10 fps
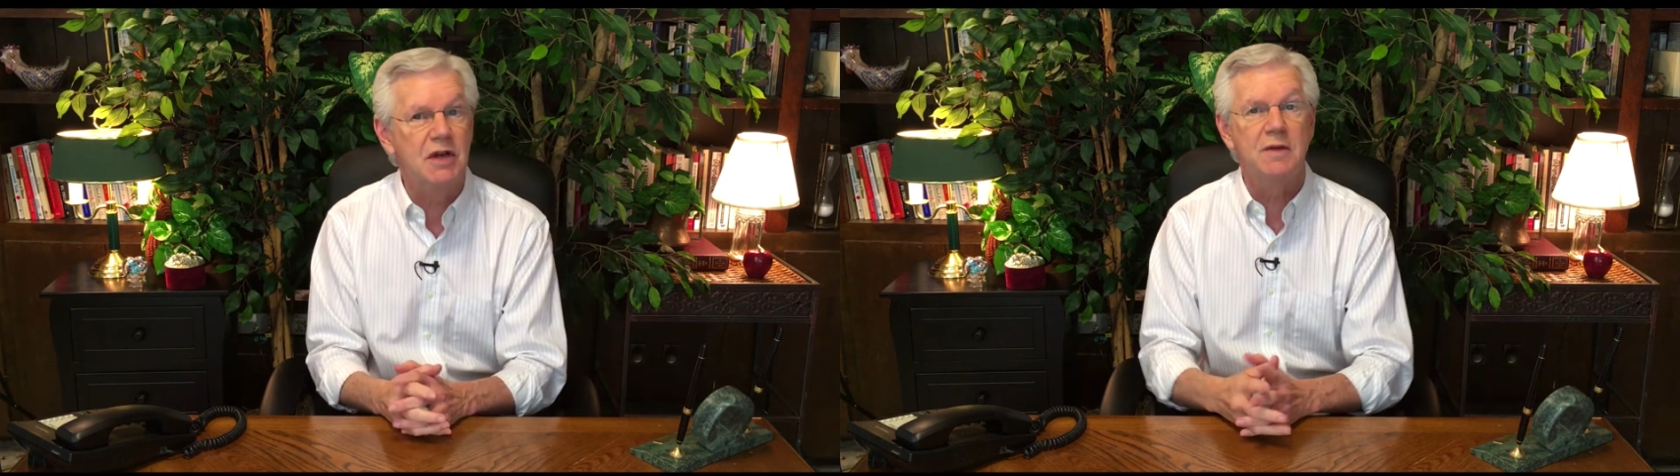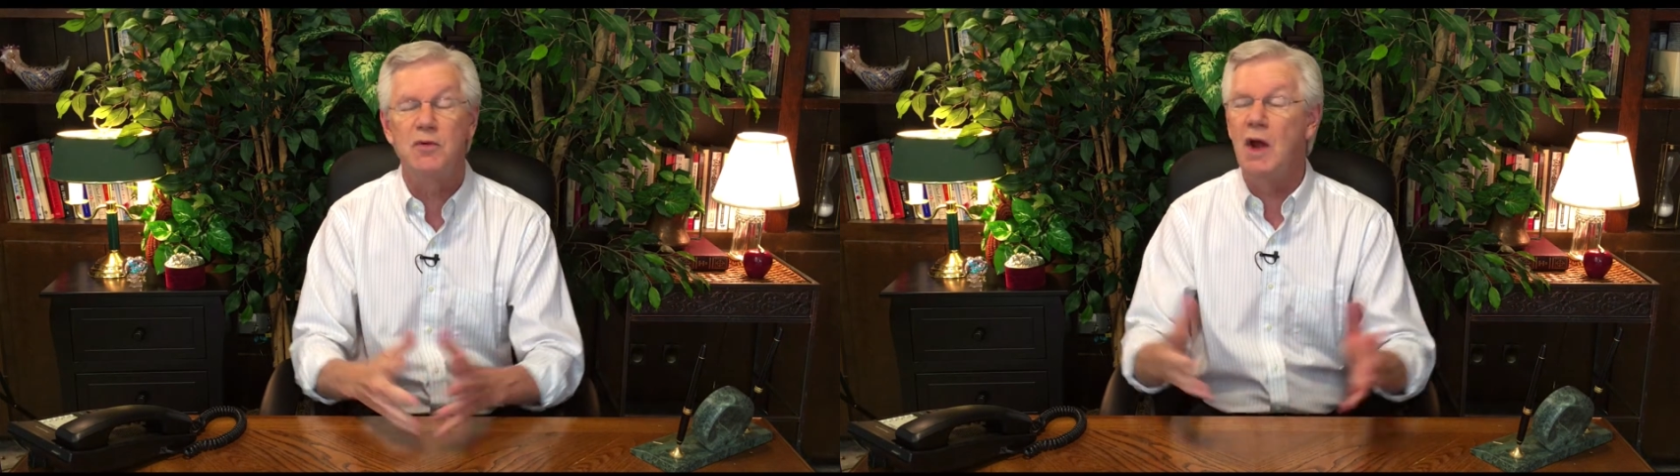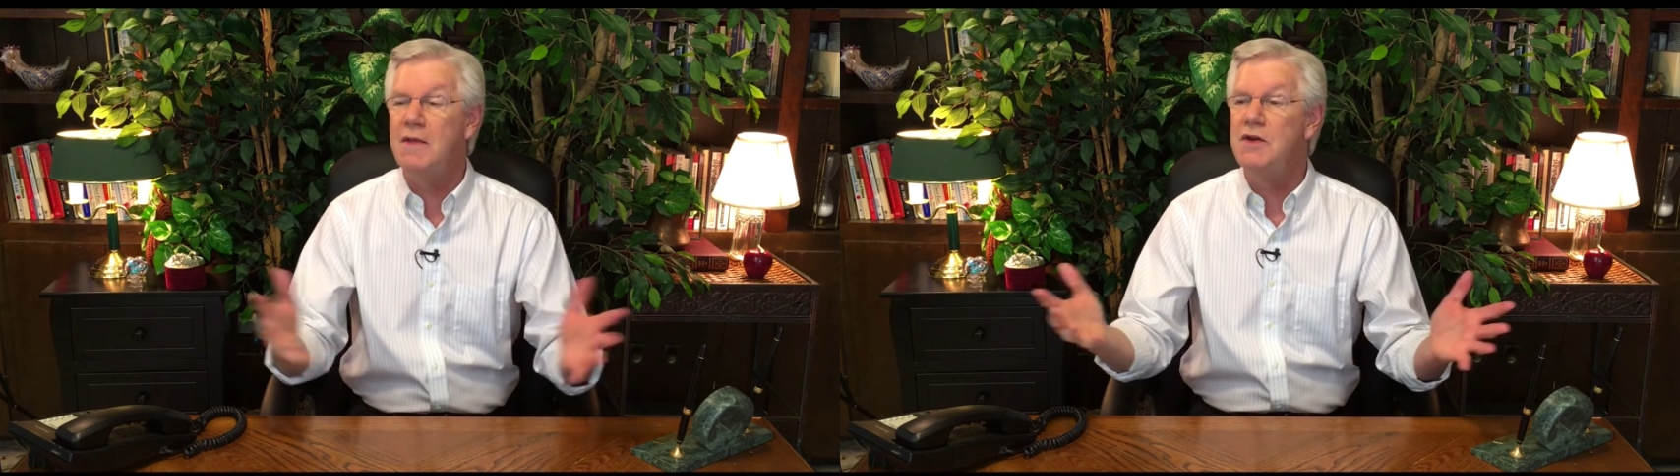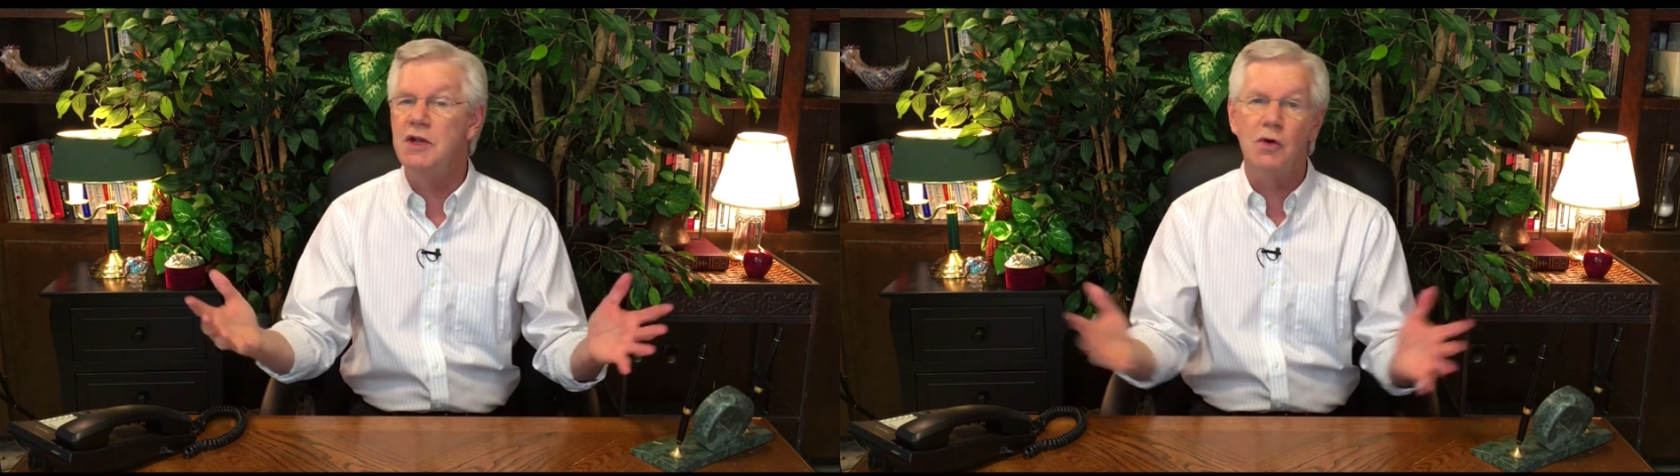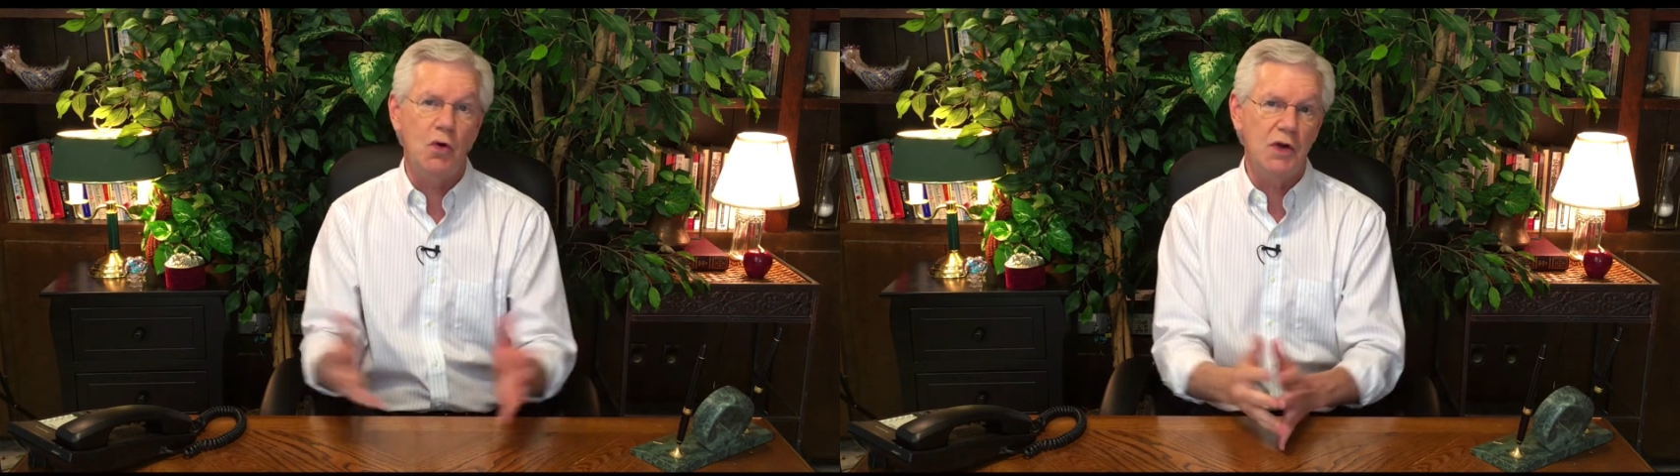of the brain, the
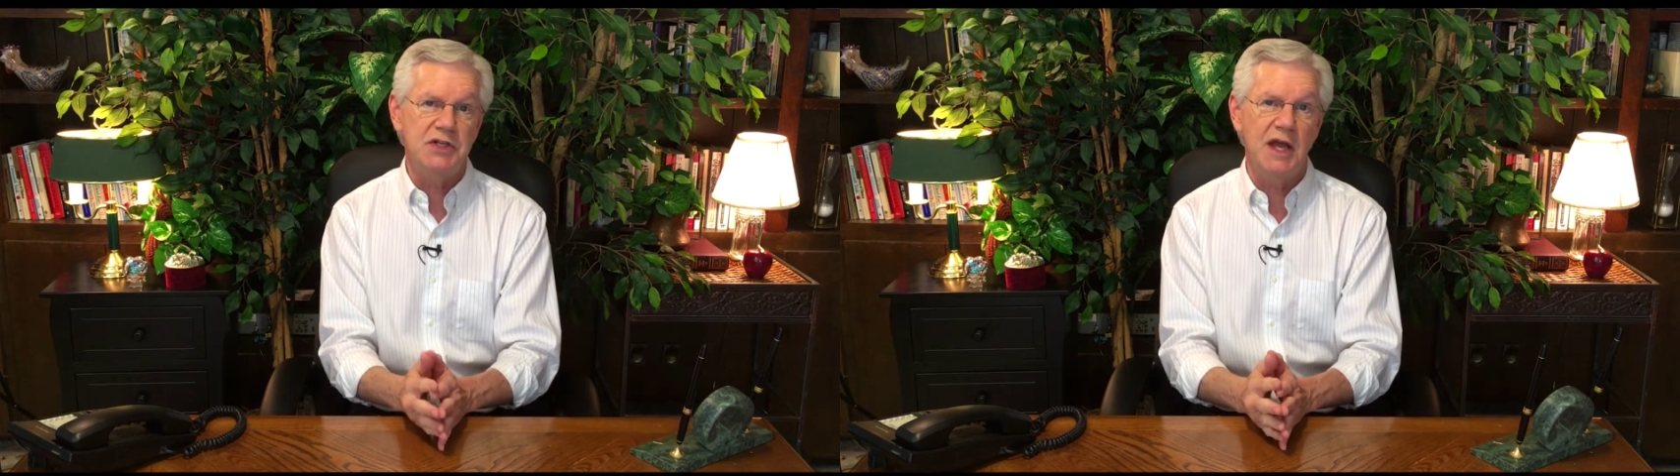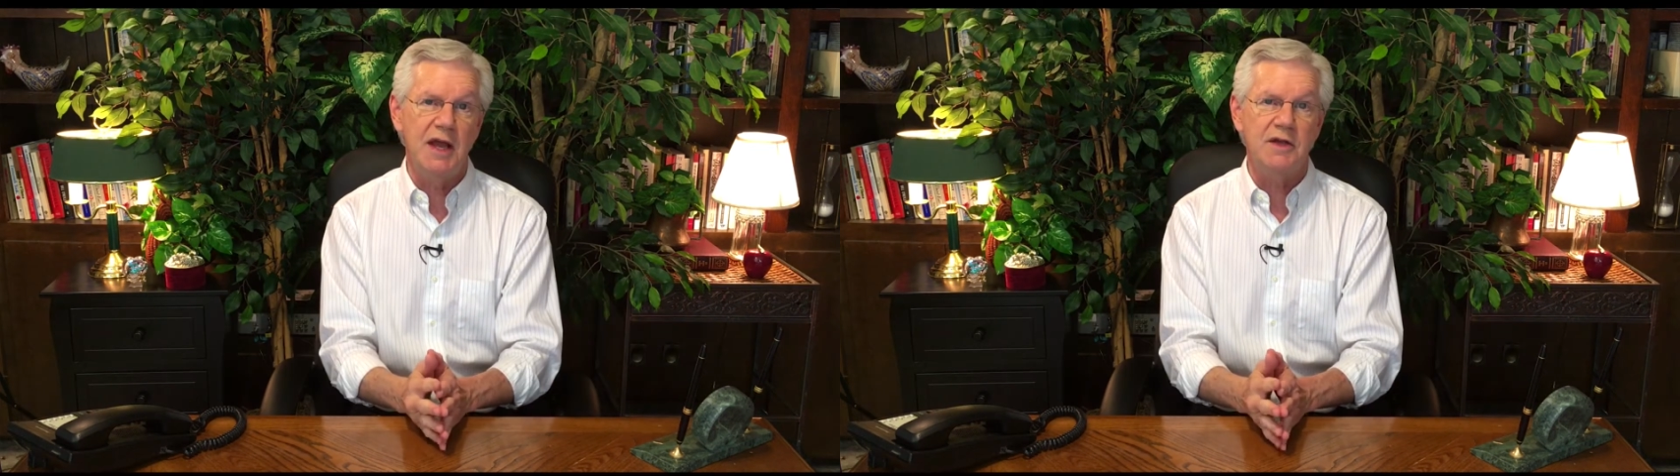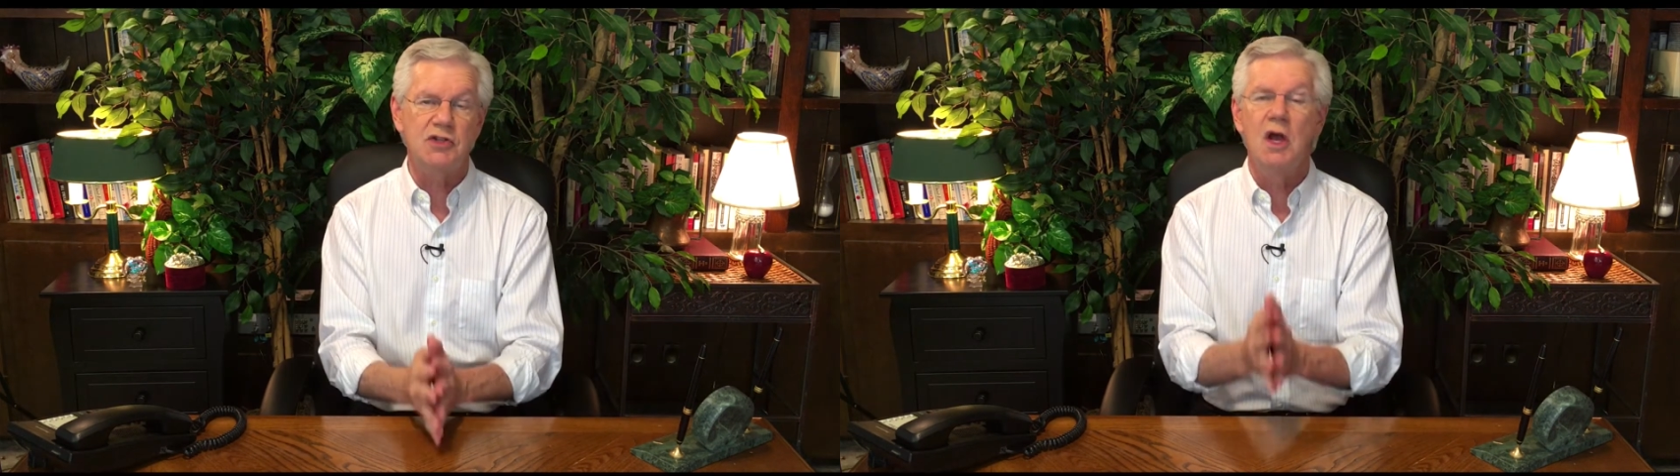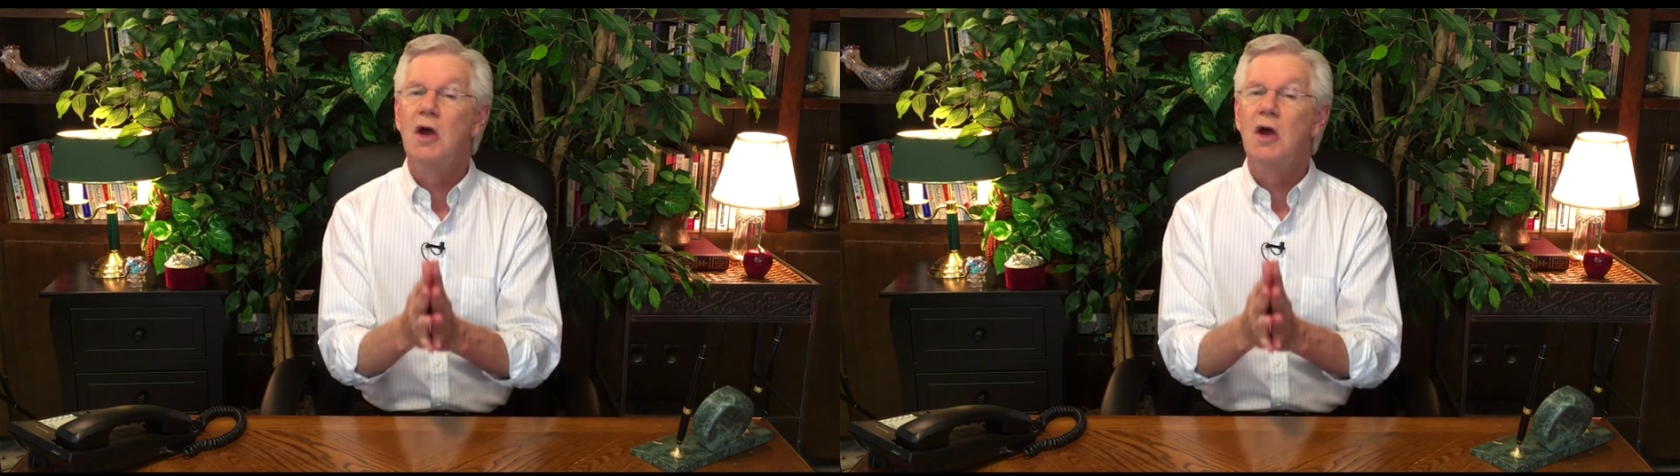neocortex,